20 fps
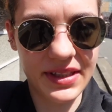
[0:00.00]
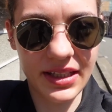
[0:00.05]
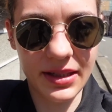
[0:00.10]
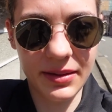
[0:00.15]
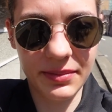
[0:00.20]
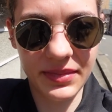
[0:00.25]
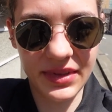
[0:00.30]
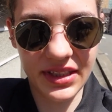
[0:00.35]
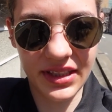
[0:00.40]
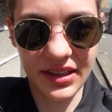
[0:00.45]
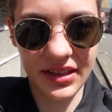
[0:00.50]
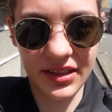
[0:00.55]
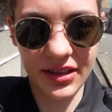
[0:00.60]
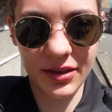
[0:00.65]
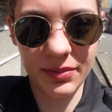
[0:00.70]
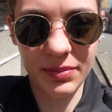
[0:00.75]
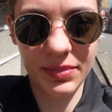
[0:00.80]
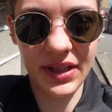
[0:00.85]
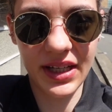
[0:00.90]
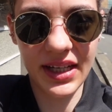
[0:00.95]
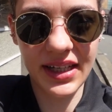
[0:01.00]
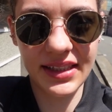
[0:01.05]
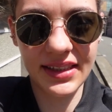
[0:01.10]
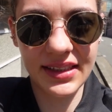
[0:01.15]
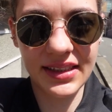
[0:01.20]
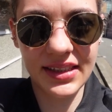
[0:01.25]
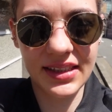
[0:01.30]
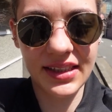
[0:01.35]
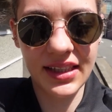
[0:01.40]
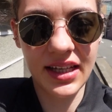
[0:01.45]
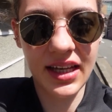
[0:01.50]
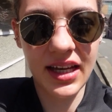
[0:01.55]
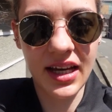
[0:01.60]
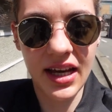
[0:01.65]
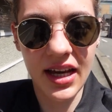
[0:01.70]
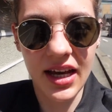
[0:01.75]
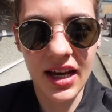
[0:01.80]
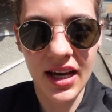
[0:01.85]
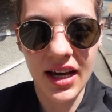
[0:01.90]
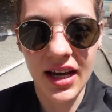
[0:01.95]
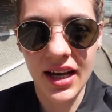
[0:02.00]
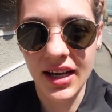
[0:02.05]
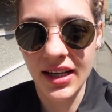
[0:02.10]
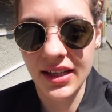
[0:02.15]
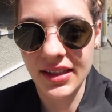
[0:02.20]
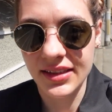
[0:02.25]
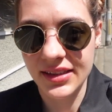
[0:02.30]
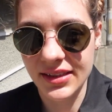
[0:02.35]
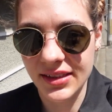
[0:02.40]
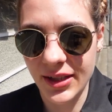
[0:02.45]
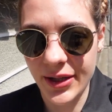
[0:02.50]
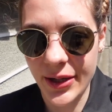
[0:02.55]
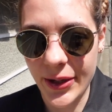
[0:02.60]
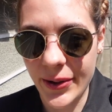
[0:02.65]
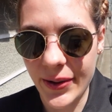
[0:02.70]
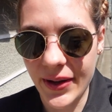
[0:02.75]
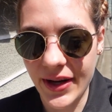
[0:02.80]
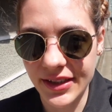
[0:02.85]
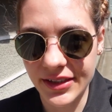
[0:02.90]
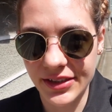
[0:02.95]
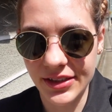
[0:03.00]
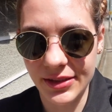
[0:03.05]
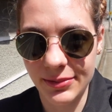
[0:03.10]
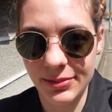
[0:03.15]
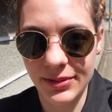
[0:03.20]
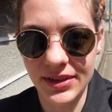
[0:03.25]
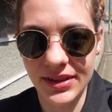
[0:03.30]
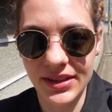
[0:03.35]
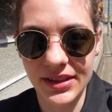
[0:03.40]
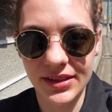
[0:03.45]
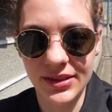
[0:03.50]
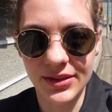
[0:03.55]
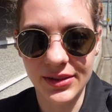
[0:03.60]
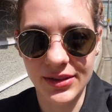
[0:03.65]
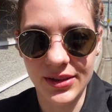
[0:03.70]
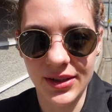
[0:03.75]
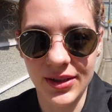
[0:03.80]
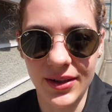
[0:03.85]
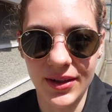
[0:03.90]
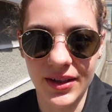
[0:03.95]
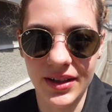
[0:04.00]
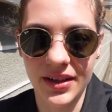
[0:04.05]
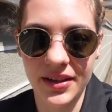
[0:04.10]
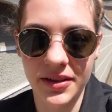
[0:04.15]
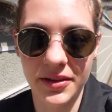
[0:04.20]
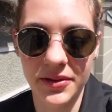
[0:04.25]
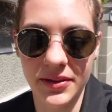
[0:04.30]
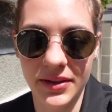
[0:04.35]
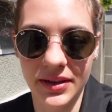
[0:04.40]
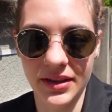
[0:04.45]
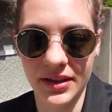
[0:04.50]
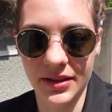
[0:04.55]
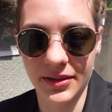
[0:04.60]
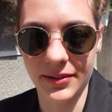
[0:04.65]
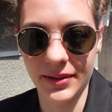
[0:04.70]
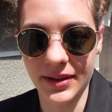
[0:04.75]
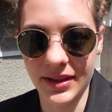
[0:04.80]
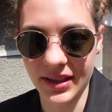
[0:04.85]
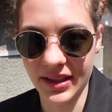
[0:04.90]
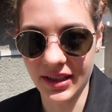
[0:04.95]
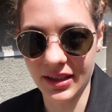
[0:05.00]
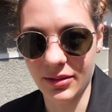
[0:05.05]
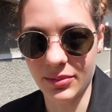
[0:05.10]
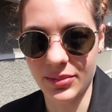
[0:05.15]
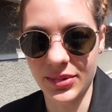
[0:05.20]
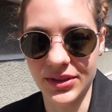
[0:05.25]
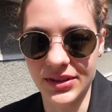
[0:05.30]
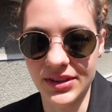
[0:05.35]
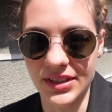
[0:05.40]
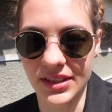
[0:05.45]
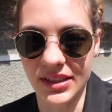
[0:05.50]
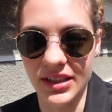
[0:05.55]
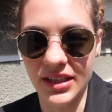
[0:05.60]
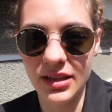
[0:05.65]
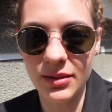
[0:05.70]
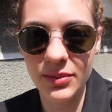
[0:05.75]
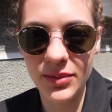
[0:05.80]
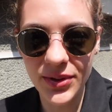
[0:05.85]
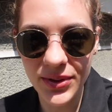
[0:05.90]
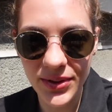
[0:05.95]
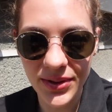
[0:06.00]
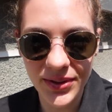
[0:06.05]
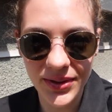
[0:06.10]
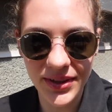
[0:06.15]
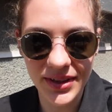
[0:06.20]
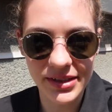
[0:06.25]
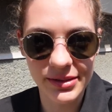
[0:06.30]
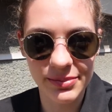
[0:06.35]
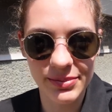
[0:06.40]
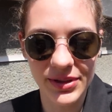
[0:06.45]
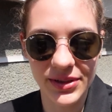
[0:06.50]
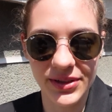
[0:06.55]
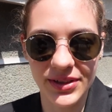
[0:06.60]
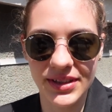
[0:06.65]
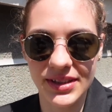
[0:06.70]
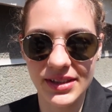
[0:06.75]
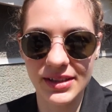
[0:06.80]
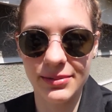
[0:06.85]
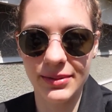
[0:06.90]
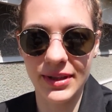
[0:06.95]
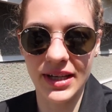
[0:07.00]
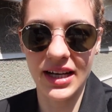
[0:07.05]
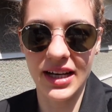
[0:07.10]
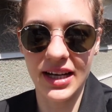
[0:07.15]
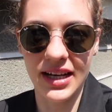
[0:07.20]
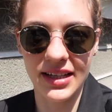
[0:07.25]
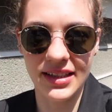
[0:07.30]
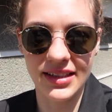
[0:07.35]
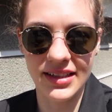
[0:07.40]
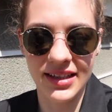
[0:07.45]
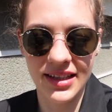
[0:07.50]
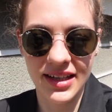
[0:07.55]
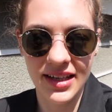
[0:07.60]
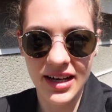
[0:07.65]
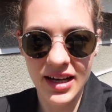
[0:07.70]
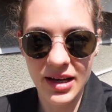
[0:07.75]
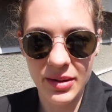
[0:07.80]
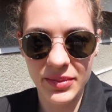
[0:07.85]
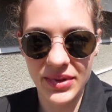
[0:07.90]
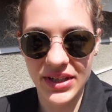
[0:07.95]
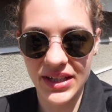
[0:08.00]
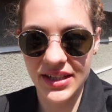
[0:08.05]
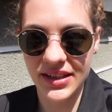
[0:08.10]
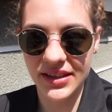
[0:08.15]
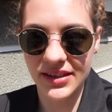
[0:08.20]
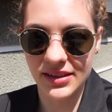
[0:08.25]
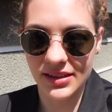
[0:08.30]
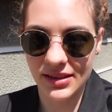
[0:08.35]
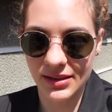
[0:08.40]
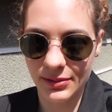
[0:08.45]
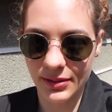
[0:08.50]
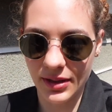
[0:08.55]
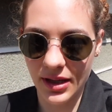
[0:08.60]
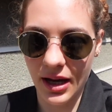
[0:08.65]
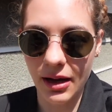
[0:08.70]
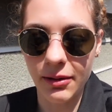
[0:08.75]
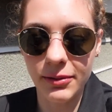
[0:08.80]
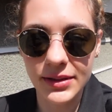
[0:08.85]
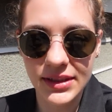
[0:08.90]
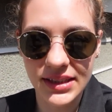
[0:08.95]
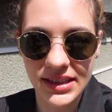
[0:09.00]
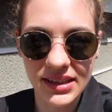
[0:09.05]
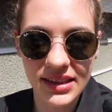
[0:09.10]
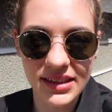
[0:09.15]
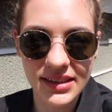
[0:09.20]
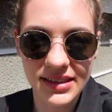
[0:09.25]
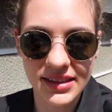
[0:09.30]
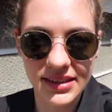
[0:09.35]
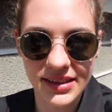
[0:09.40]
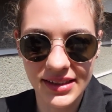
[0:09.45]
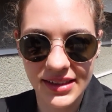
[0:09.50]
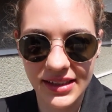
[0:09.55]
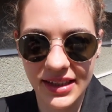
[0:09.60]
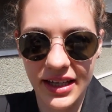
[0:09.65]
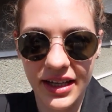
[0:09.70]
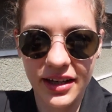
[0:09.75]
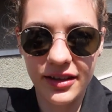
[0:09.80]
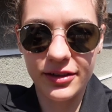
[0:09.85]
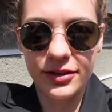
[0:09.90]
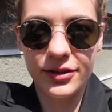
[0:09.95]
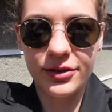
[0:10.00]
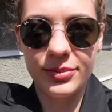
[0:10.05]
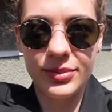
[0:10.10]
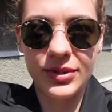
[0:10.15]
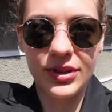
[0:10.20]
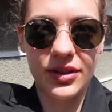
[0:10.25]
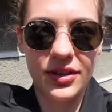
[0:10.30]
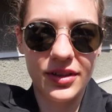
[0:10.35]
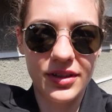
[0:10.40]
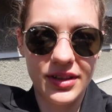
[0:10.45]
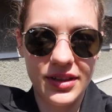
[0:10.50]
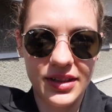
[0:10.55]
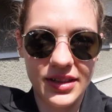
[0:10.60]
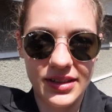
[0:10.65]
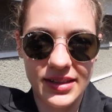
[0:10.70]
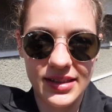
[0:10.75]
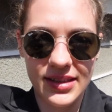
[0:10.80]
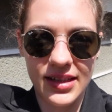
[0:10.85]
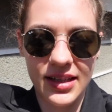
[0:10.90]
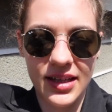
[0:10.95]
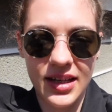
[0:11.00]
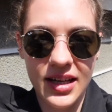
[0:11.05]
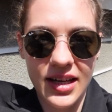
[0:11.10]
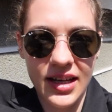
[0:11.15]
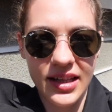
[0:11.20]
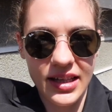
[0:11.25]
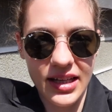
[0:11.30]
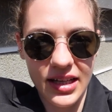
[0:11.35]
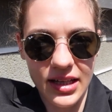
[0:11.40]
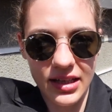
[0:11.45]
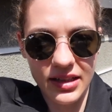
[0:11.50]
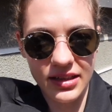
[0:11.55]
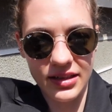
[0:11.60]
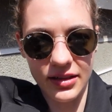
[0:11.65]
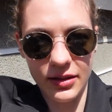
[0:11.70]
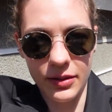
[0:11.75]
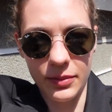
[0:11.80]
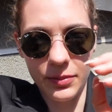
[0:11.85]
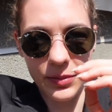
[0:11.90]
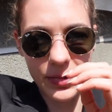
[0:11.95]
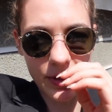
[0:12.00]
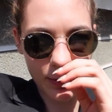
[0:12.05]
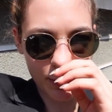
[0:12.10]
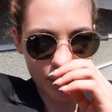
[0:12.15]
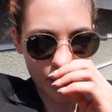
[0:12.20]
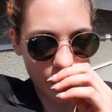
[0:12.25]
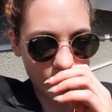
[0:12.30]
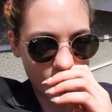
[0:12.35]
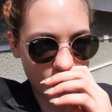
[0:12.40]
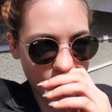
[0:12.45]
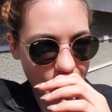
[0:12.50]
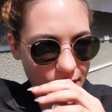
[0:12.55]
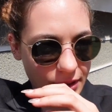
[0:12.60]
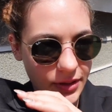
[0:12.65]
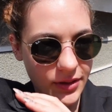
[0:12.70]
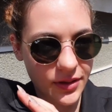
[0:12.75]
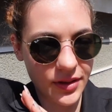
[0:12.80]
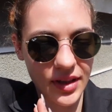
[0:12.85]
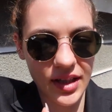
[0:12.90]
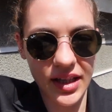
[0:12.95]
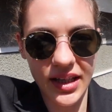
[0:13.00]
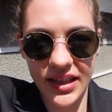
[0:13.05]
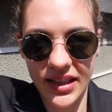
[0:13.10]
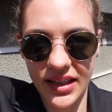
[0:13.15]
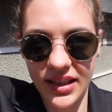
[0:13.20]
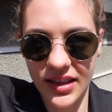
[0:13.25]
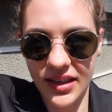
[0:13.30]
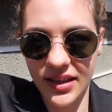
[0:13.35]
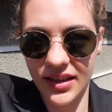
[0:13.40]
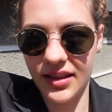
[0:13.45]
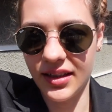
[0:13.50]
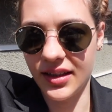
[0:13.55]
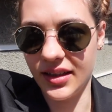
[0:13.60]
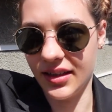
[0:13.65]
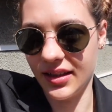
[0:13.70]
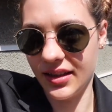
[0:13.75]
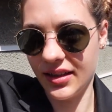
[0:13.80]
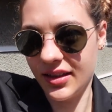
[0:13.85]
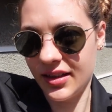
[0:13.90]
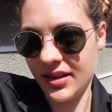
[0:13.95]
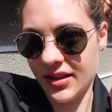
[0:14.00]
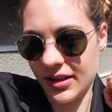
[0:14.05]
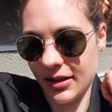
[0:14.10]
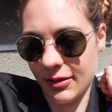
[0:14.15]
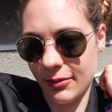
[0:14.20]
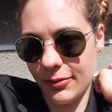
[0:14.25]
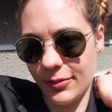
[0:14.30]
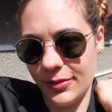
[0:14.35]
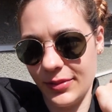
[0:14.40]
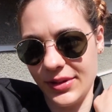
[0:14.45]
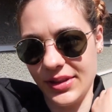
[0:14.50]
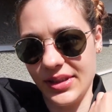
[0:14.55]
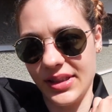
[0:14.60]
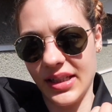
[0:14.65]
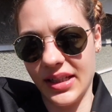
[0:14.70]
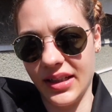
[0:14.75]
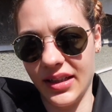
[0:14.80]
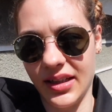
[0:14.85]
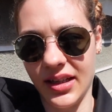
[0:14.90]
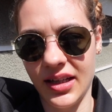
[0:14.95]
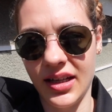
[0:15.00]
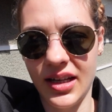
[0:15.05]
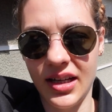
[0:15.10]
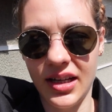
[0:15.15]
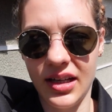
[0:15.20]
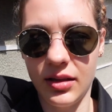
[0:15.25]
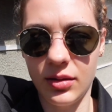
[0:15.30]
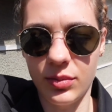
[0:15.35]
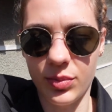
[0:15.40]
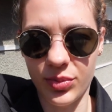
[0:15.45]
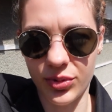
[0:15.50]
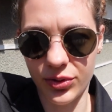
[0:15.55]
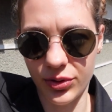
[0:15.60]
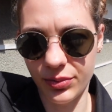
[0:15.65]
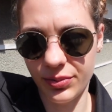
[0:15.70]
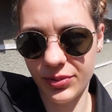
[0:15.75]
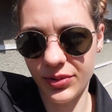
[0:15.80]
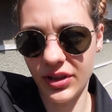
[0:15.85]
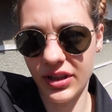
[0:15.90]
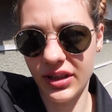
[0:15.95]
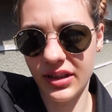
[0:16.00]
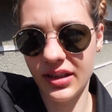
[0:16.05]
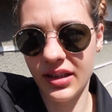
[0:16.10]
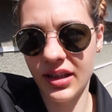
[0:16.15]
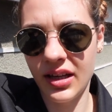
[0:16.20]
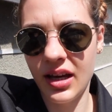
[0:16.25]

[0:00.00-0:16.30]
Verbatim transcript: some dinner plans so I just wanted to talk really quickly about the kimono experience we had because I was a little scared to be honest that um, people would not like it and that was like inappropriate